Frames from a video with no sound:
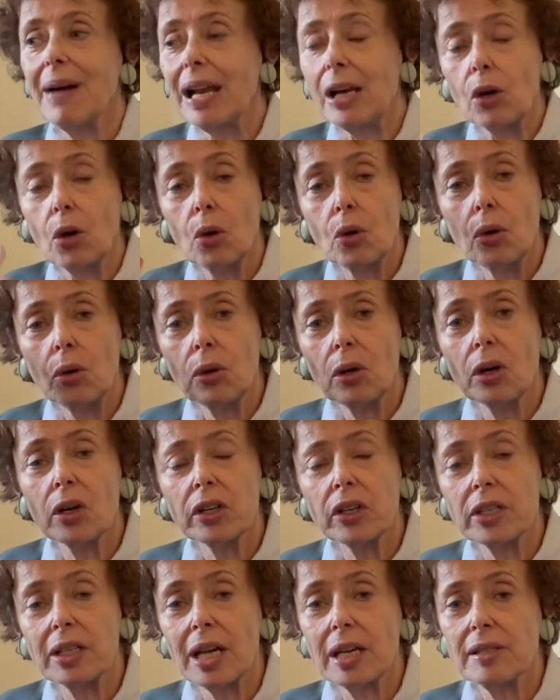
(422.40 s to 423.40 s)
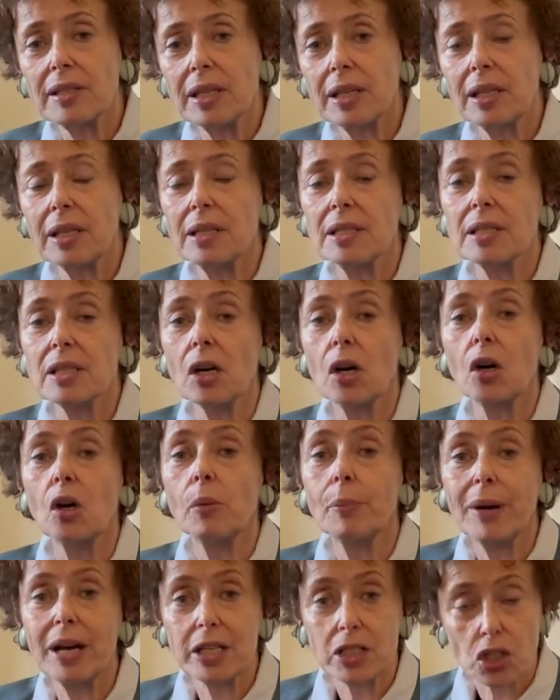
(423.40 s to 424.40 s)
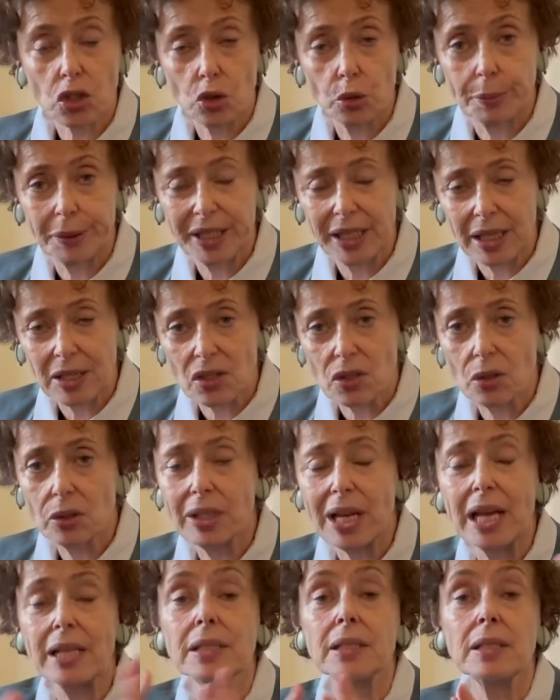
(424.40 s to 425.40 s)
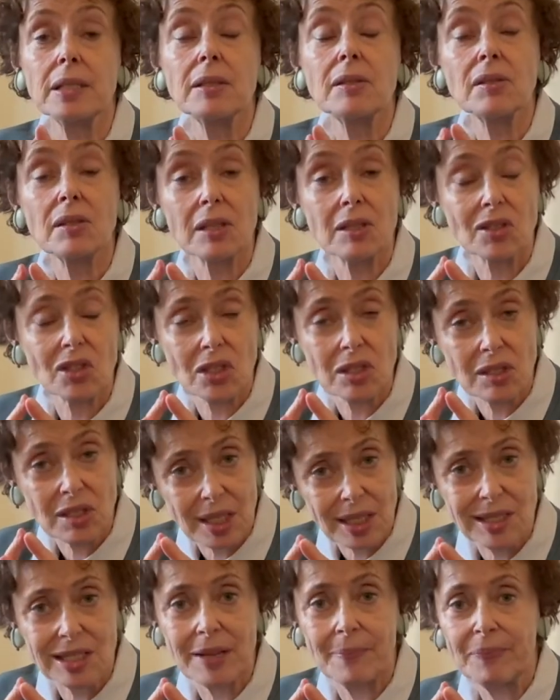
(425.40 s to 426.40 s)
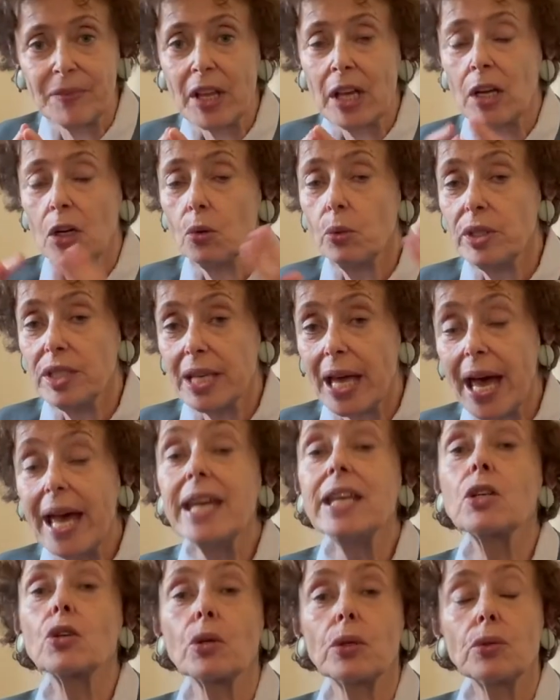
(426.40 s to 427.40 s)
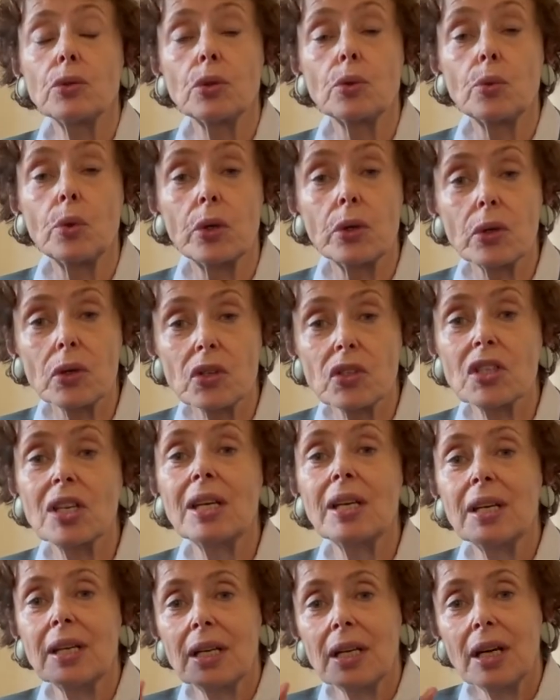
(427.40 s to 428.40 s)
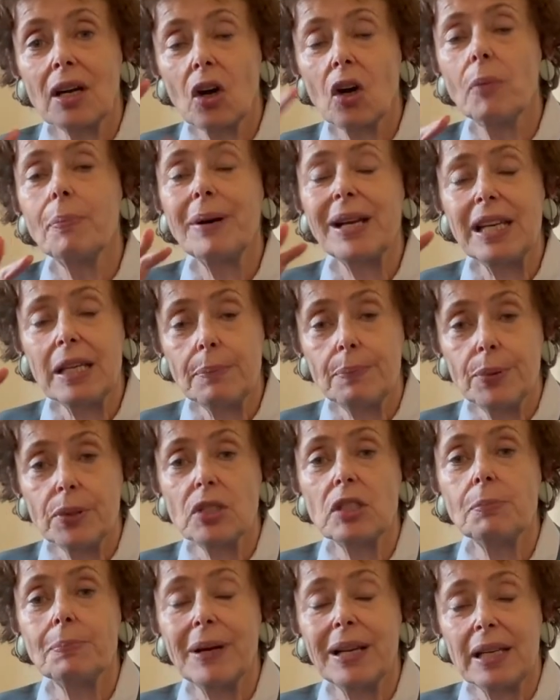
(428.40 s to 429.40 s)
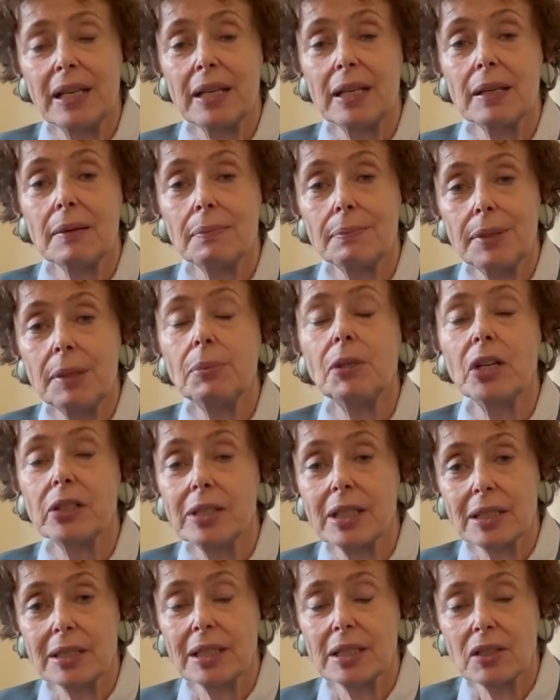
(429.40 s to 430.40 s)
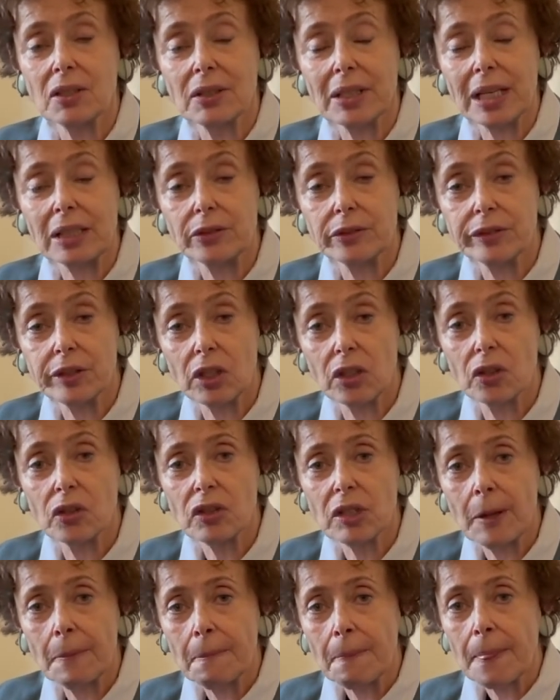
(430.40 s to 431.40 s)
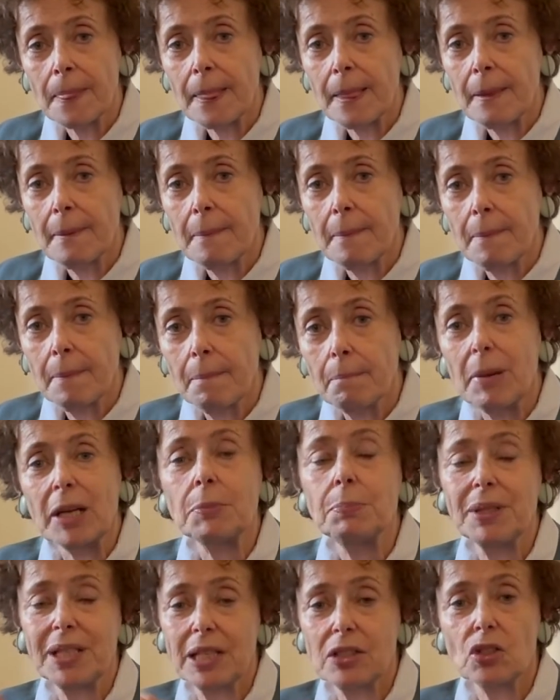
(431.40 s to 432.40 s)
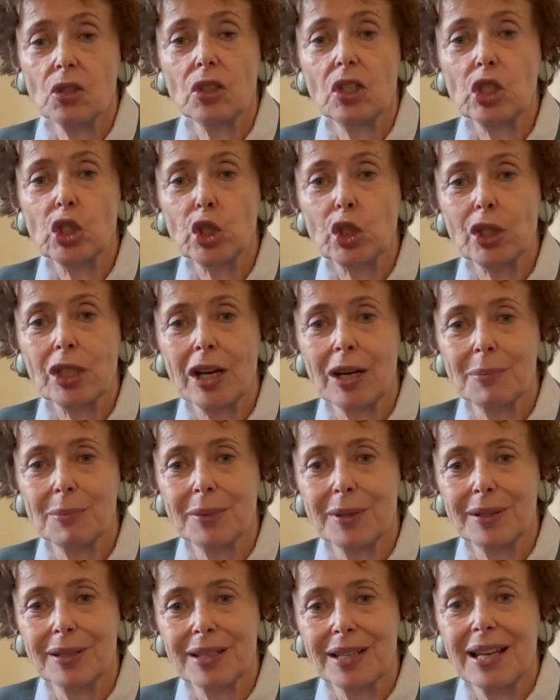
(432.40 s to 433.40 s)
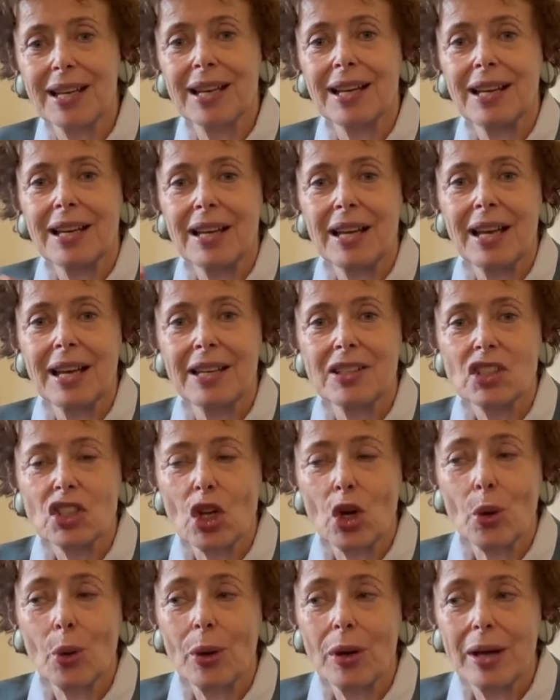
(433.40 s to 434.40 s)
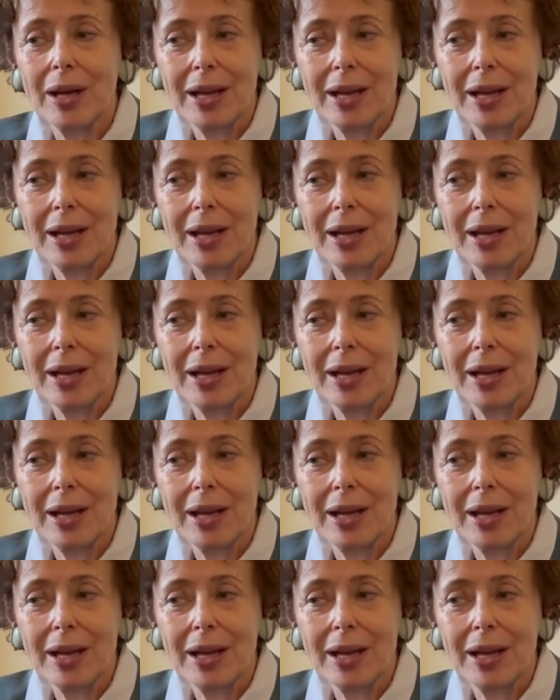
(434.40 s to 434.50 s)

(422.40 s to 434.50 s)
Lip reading: Malraux organizing his homage to Picasso, 1966, with 800 works, Grand Palais, Petit Palais, Bibliothèque Nationale de France, but Picasso doesn't come. So